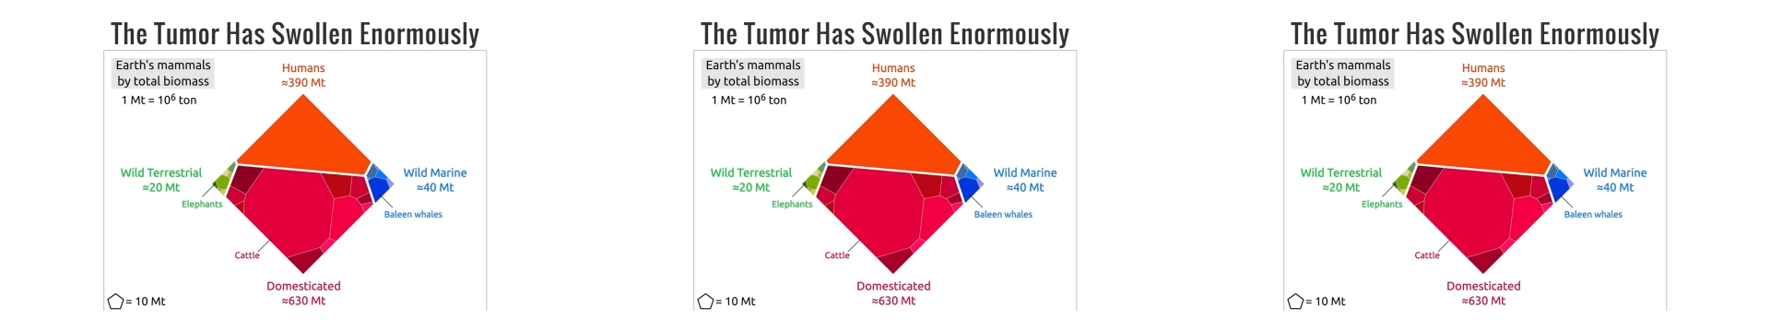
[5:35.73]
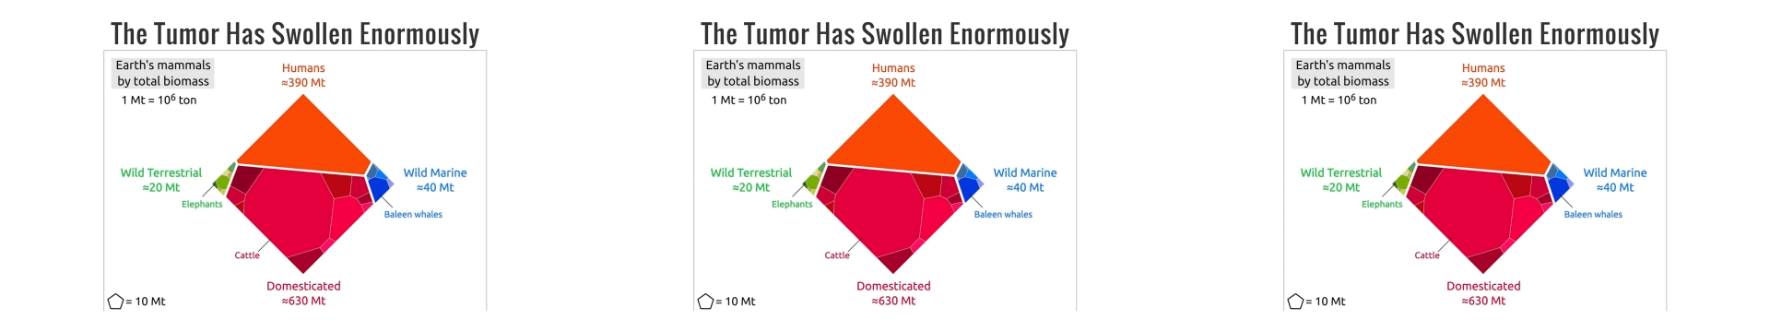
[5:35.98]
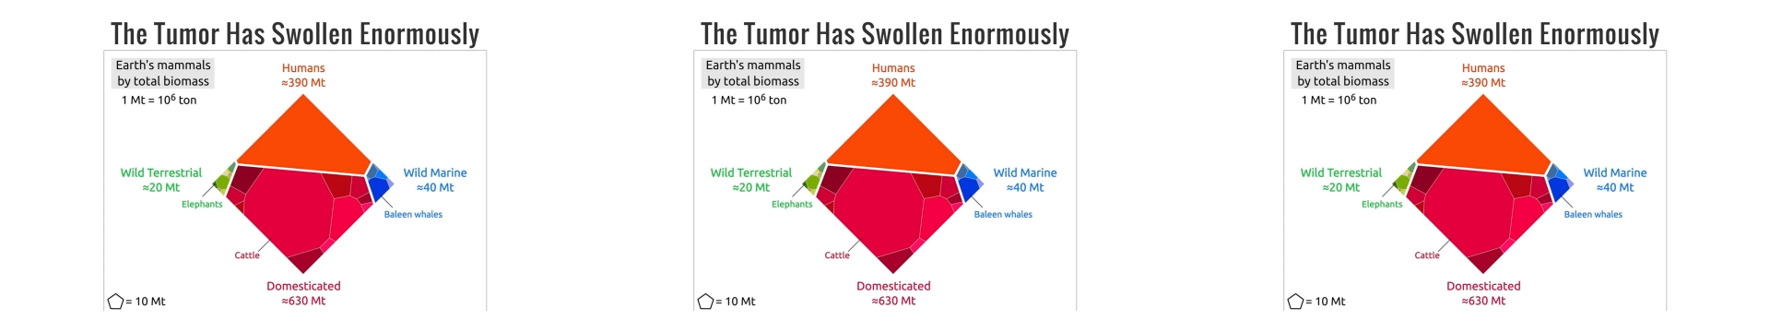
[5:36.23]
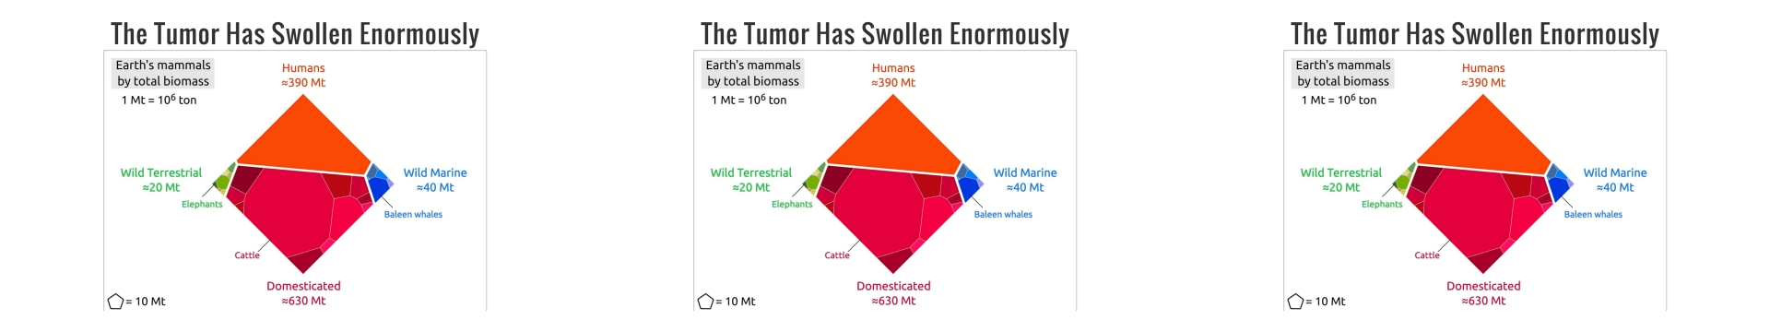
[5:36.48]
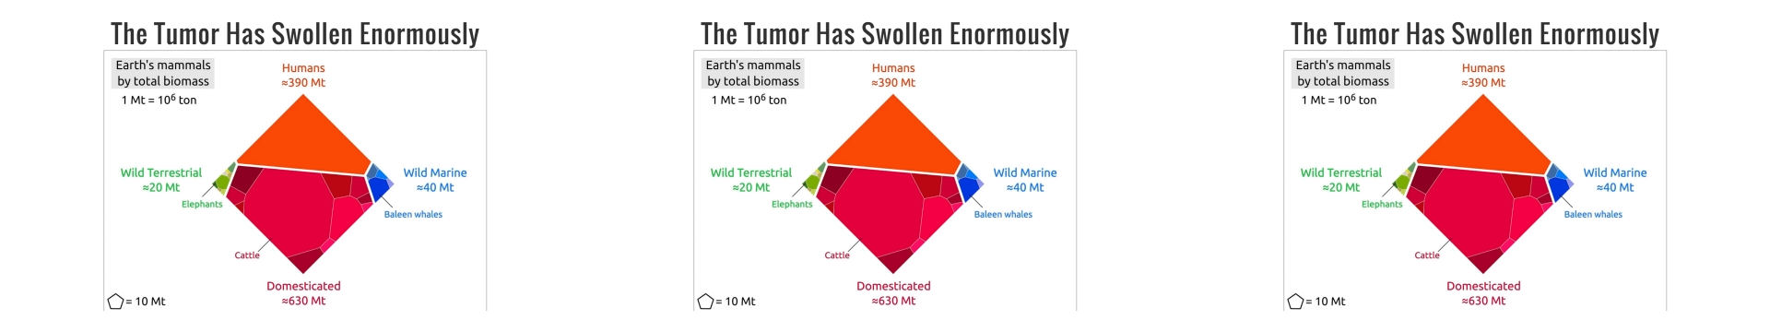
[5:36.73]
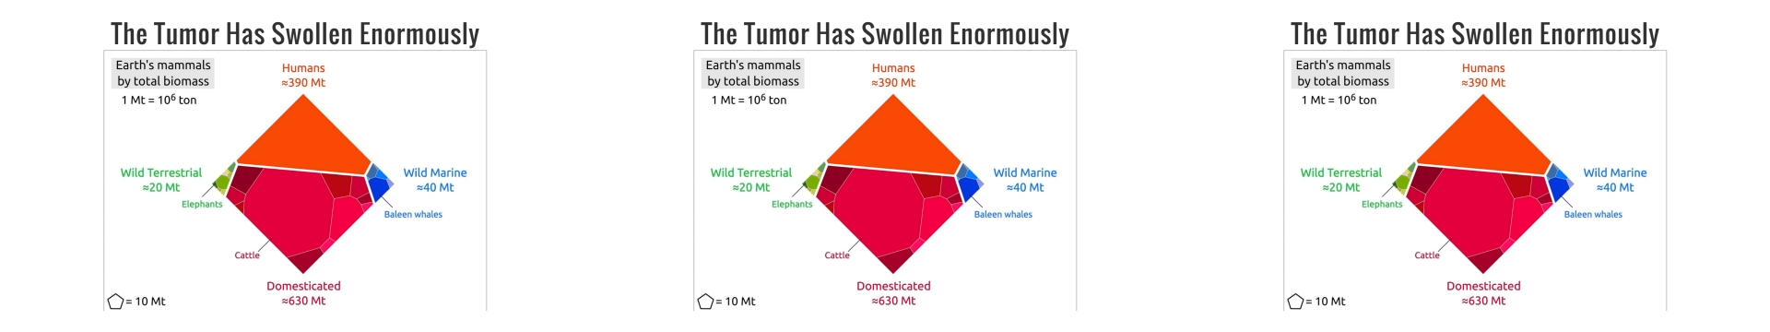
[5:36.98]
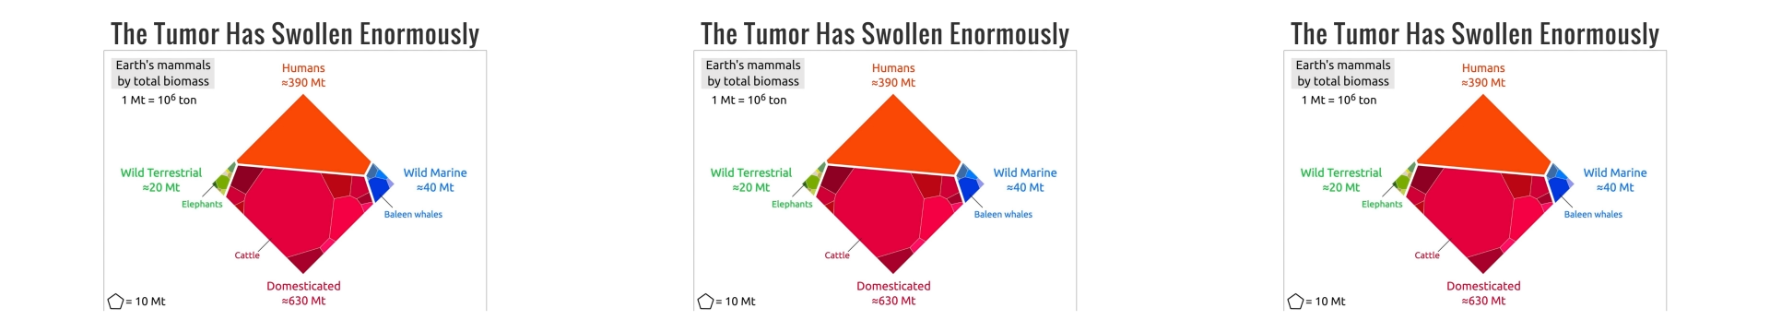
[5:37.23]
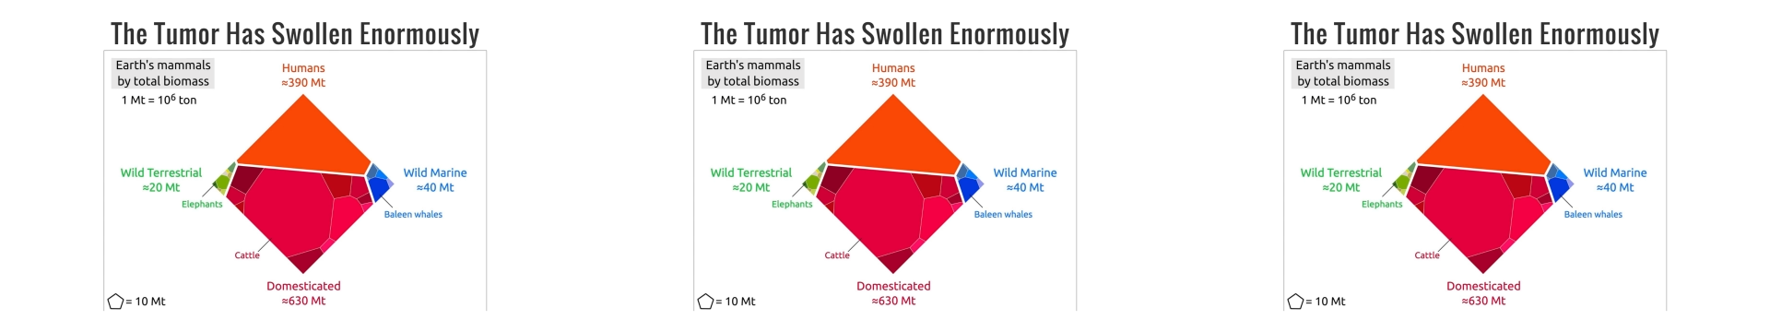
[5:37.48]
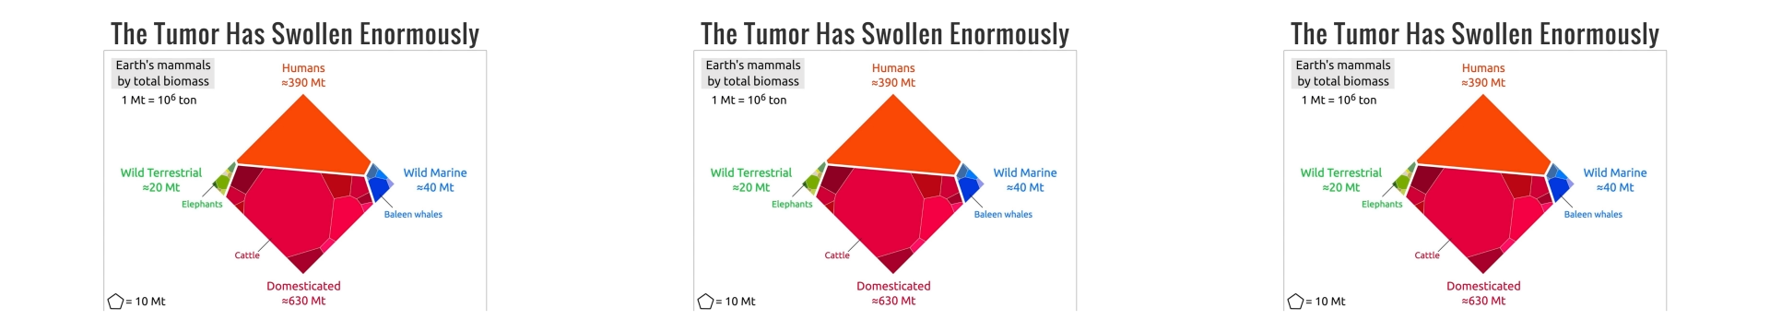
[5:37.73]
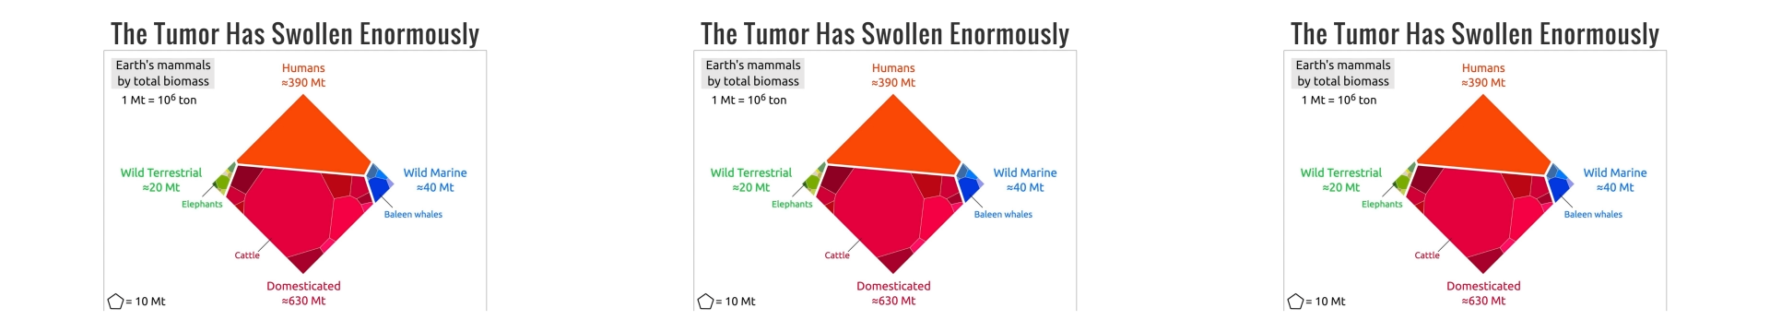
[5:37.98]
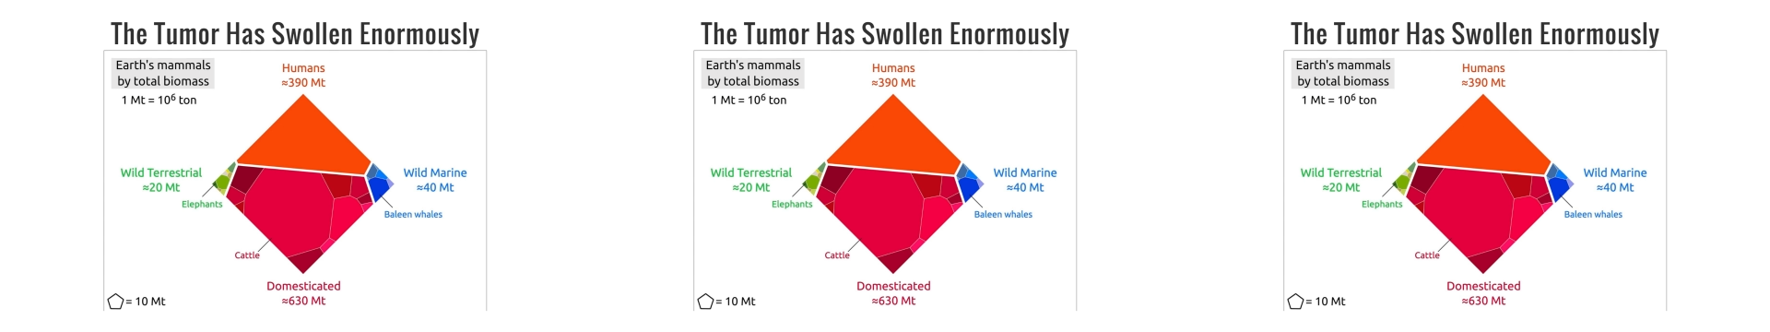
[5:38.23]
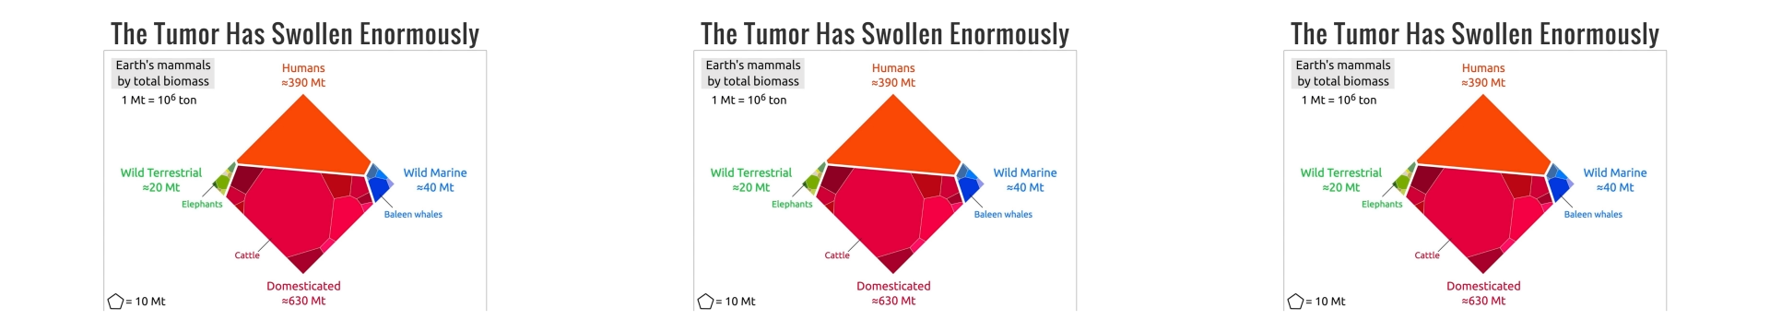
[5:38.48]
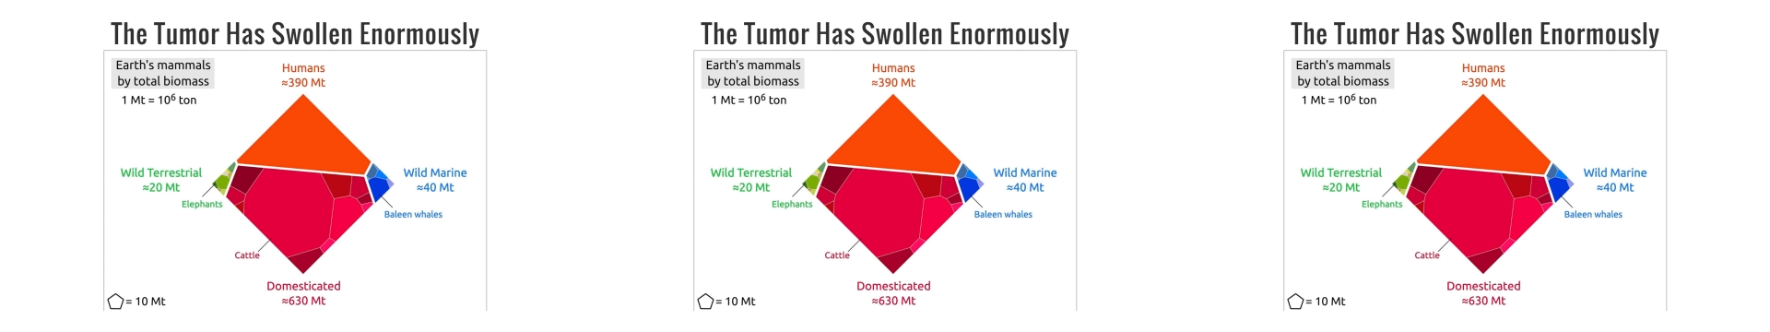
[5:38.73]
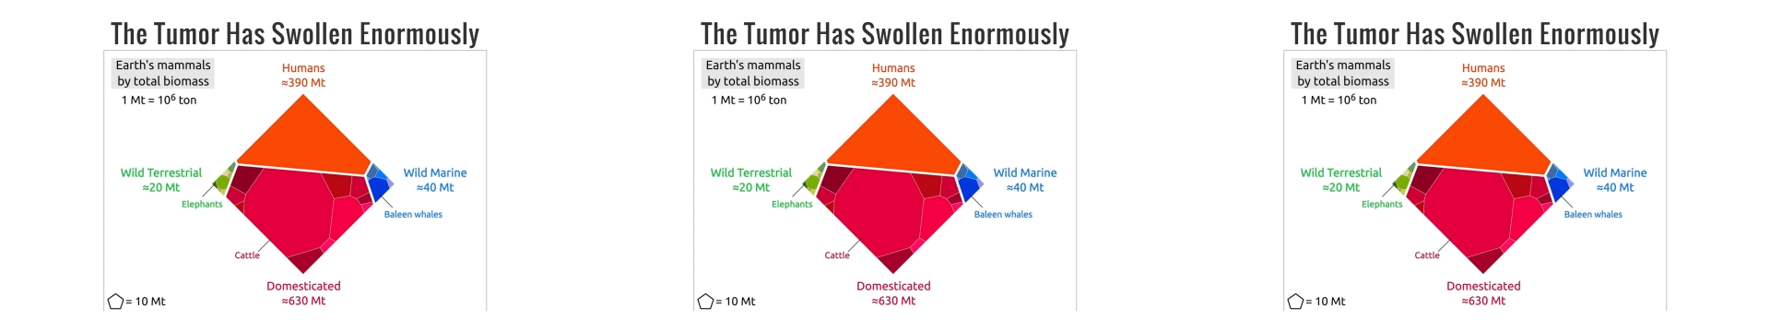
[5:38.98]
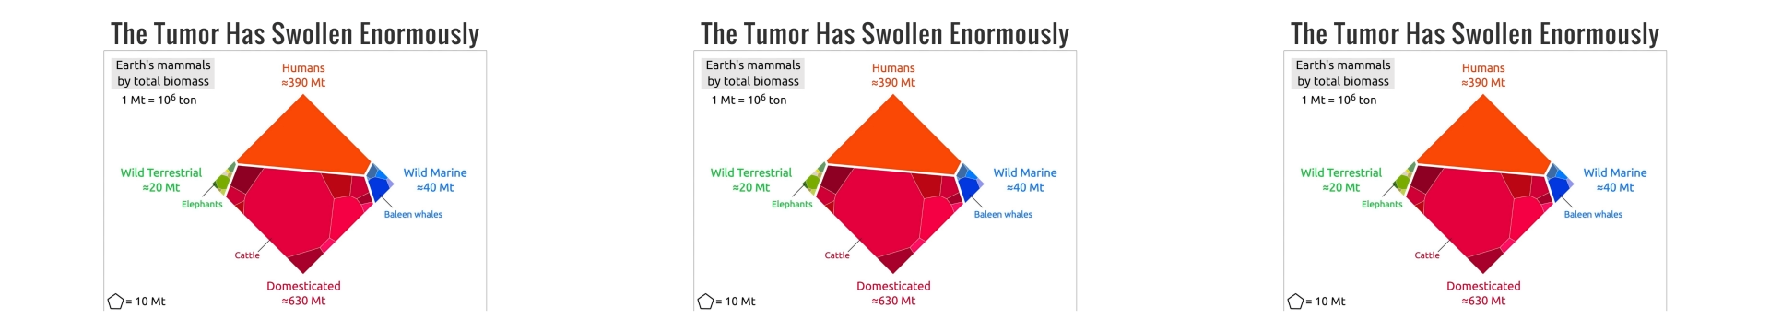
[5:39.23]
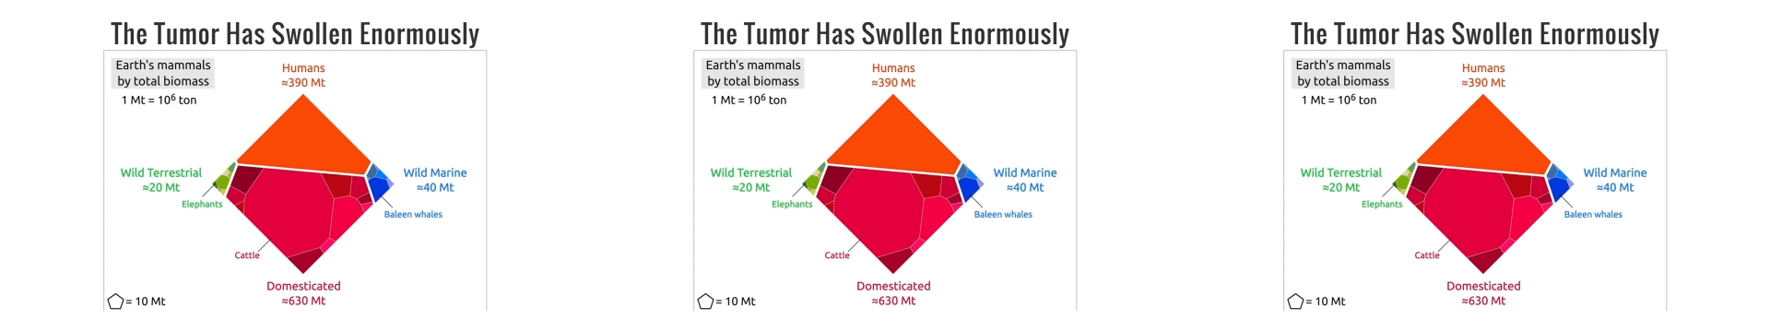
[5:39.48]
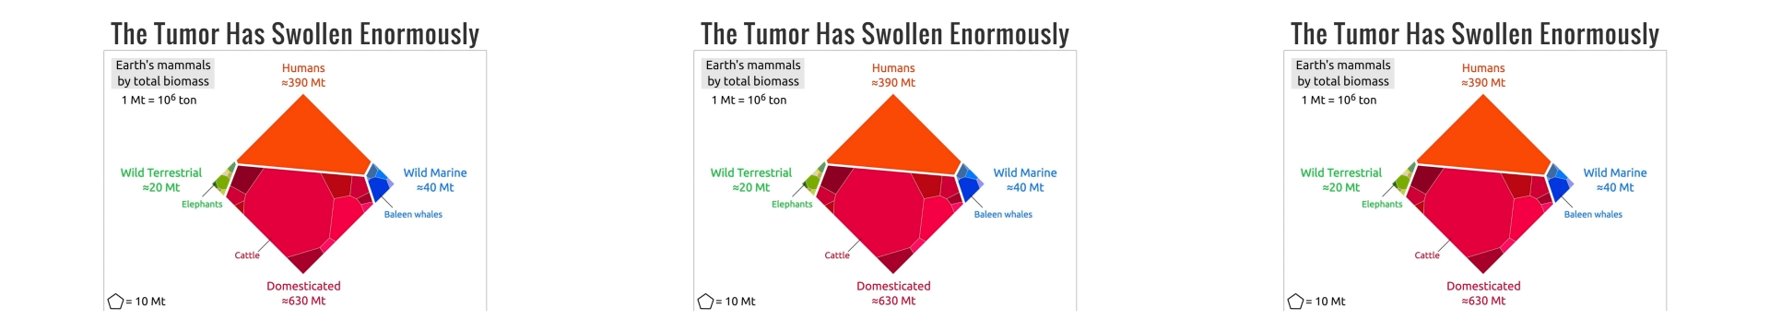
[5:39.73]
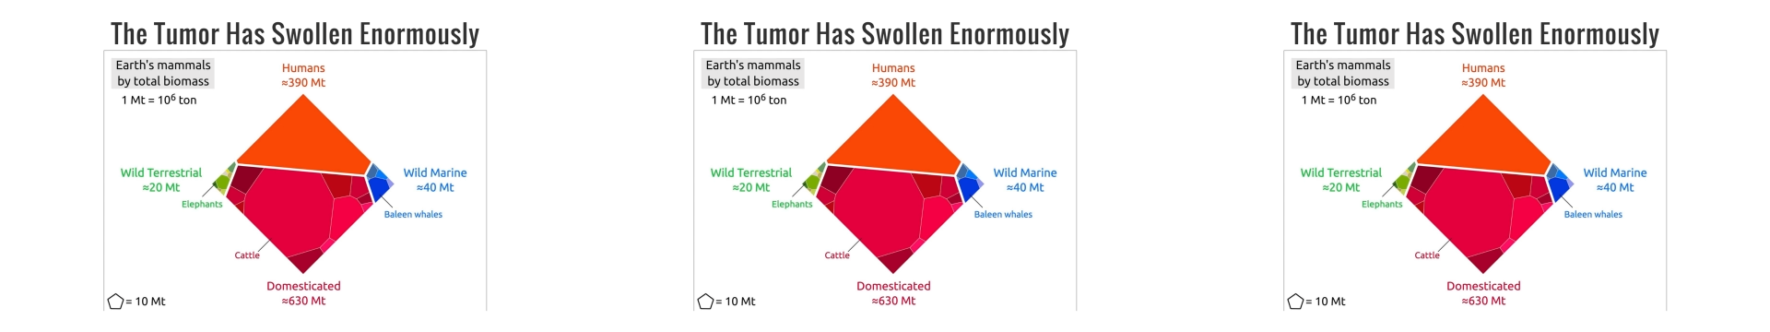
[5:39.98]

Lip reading: No face is visible, so there are no lips to read.